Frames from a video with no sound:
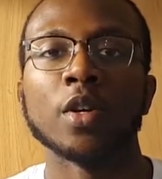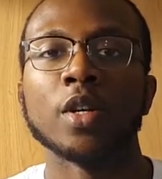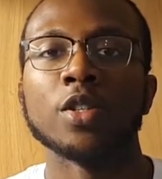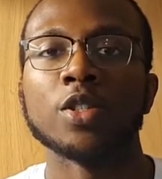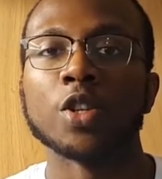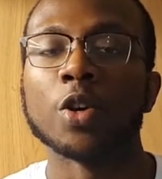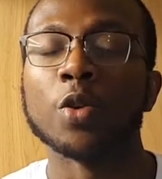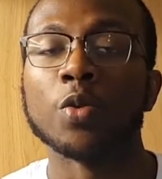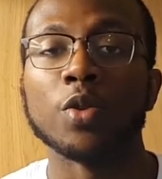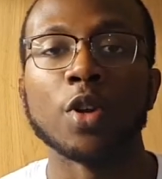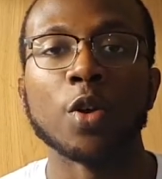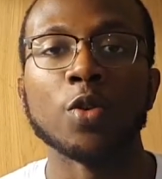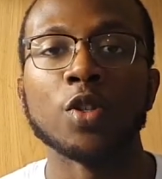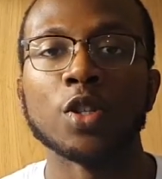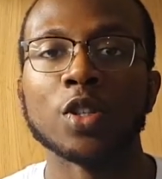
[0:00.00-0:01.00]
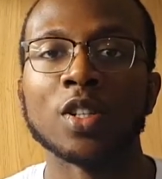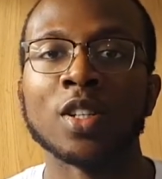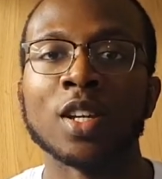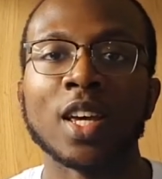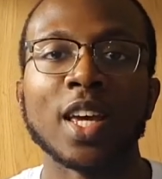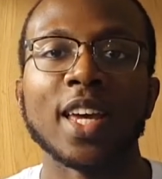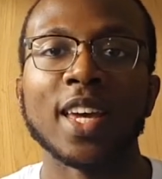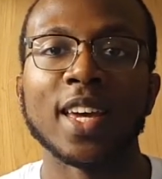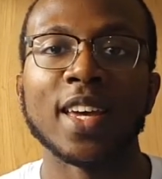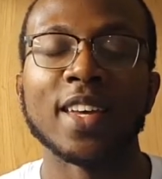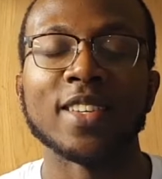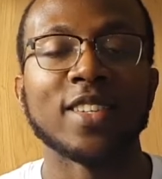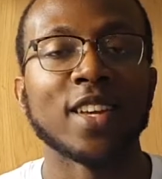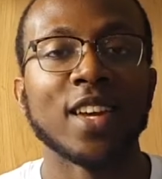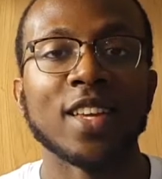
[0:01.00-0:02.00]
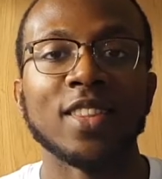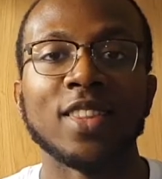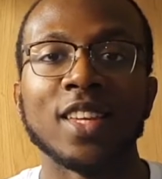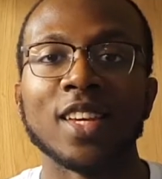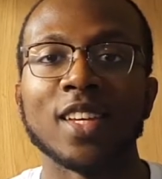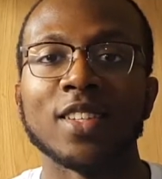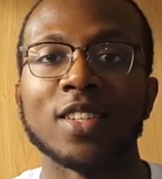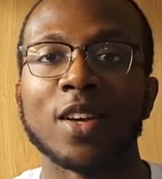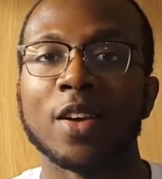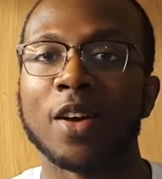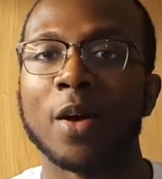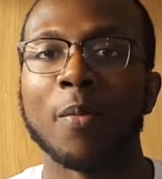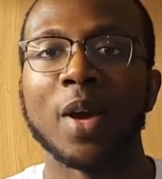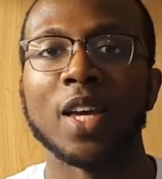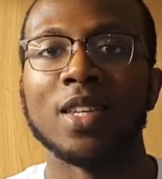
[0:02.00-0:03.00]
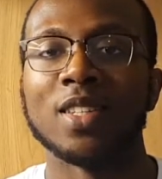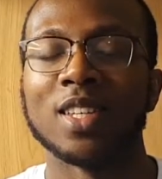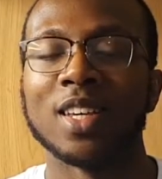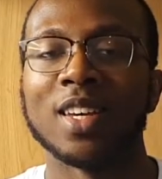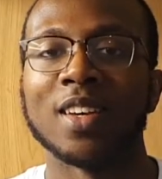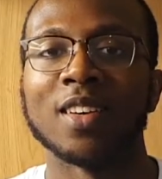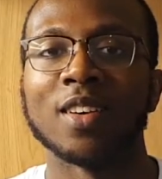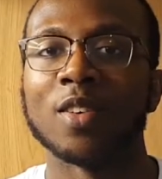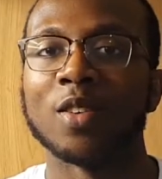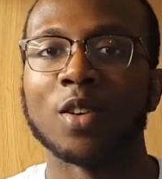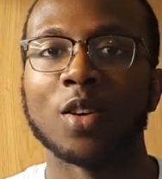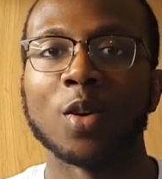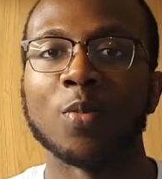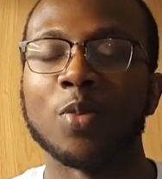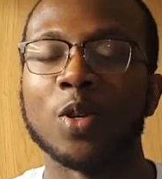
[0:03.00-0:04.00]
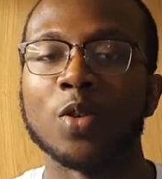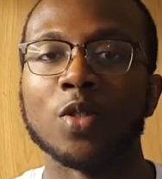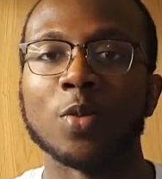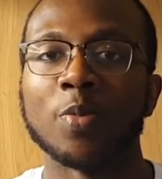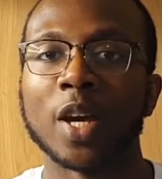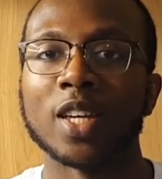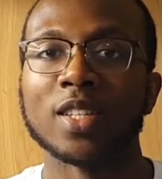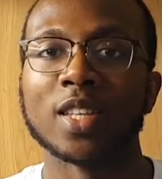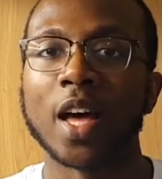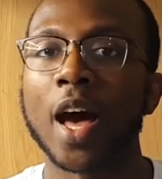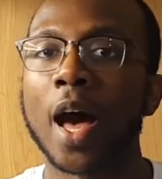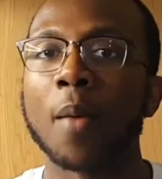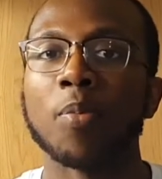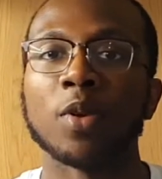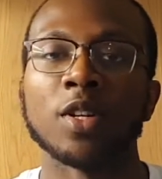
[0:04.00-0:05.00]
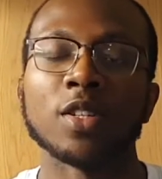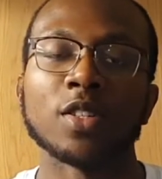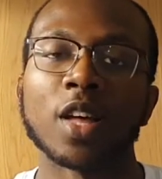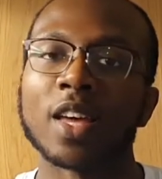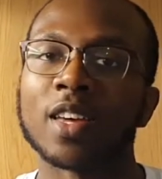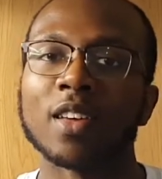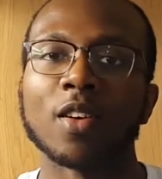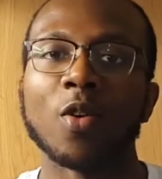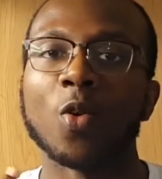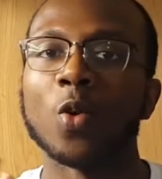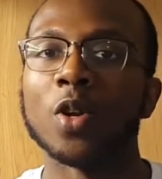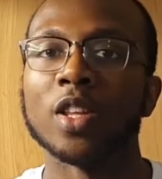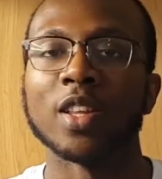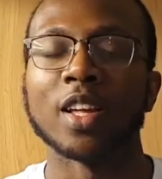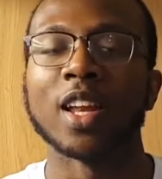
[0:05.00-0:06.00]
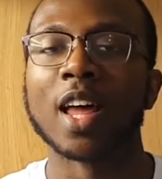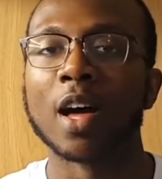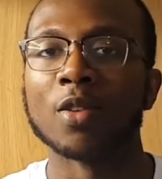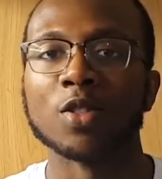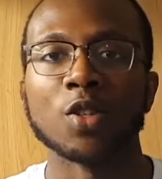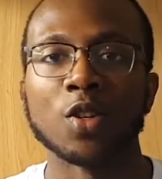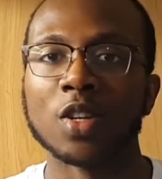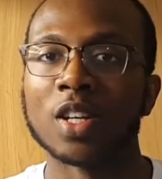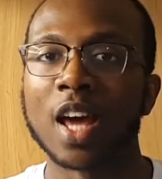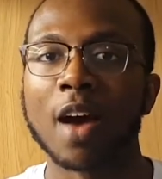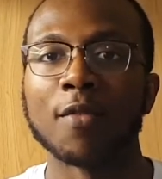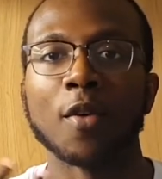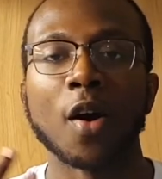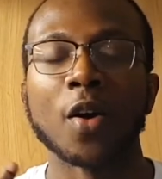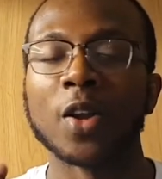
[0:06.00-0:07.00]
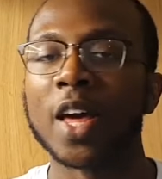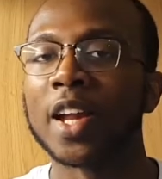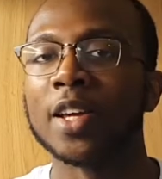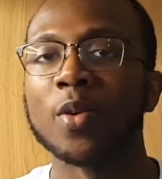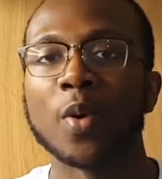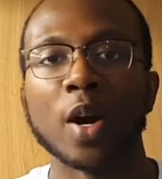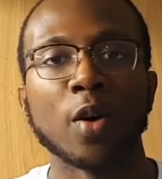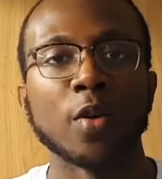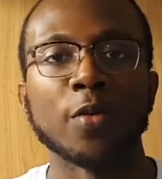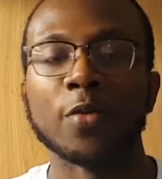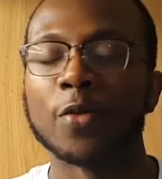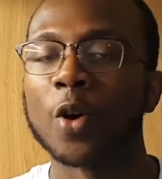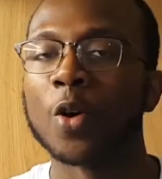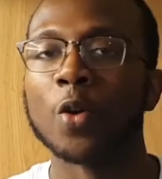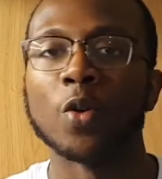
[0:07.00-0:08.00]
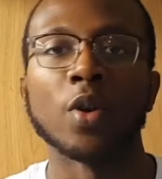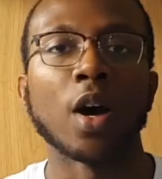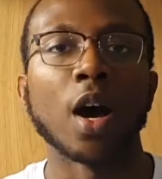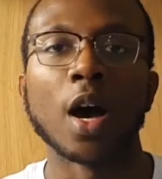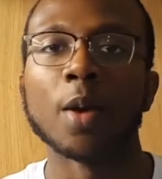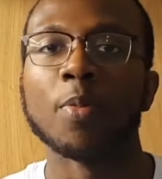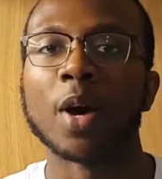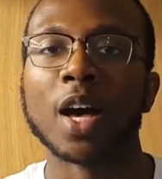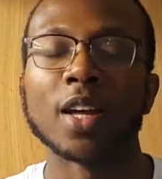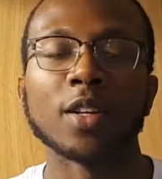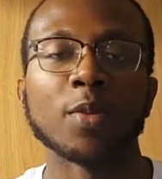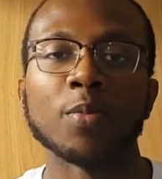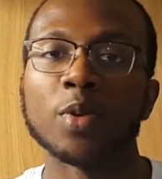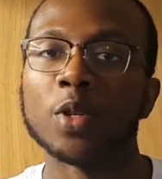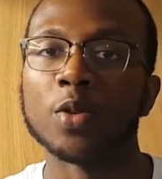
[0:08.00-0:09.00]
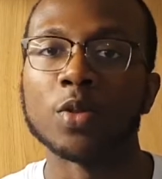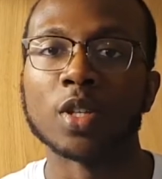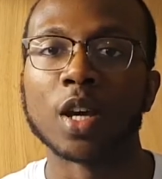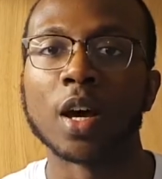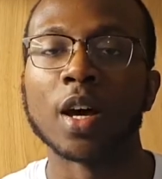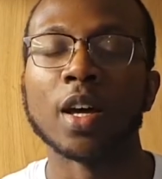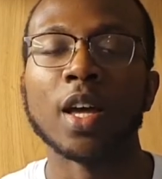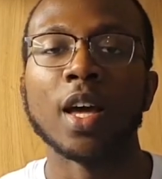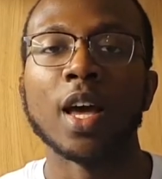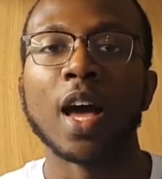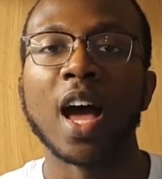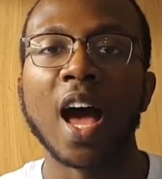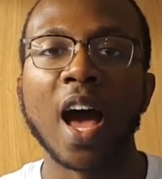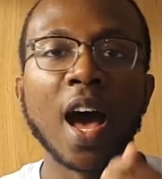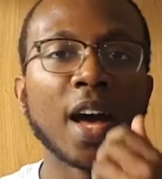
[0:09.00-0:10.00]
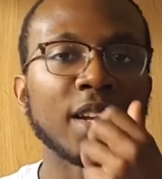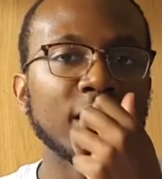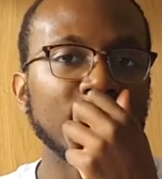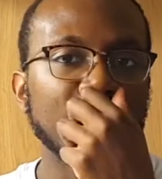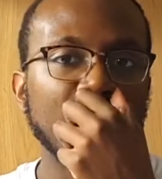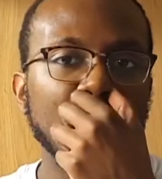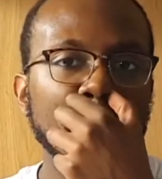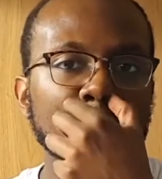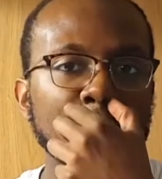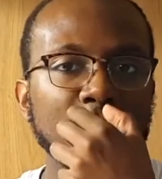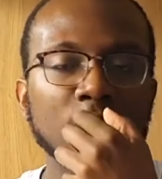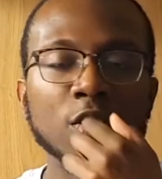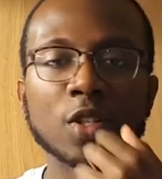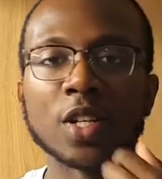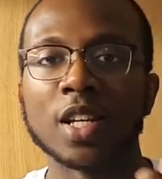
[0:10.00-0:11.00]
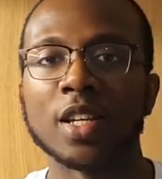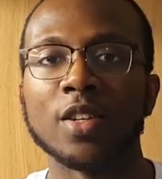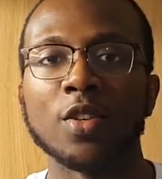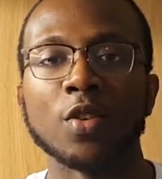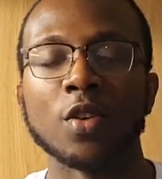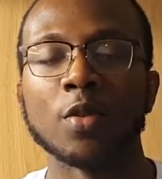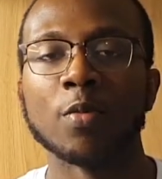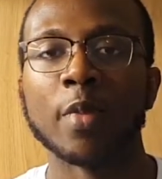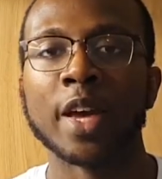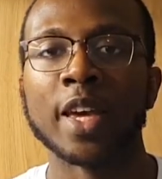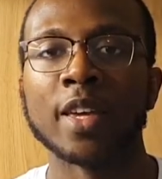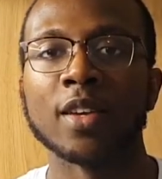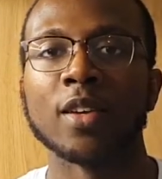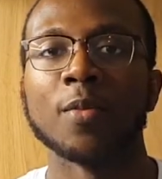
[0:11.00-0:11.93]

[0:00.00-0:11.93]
So Notion is this amazing computer-based app, and it's like all in the cloud, so you can have it on anywhere, on phone, iPad, computer. And yeah, essentially you can make